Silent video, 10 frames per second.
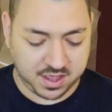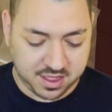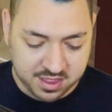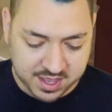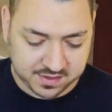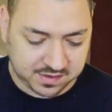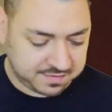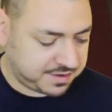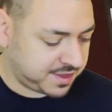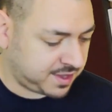That's
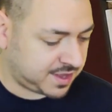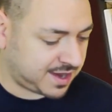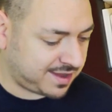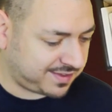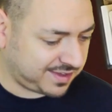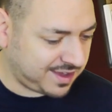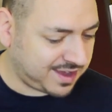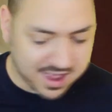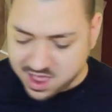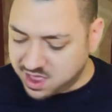everything that I see.
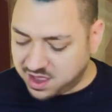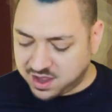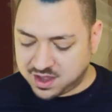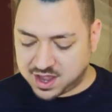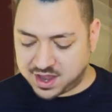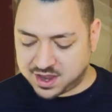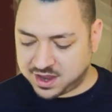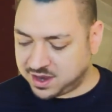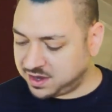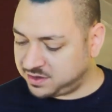
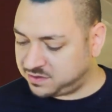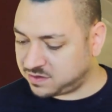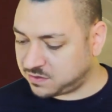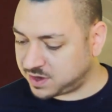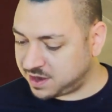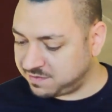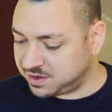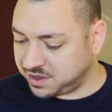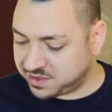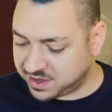I don't have
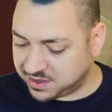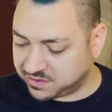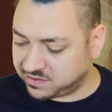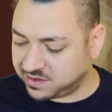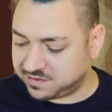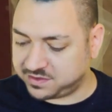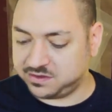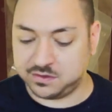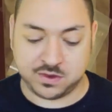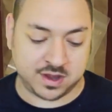anything else left
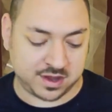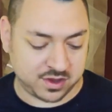to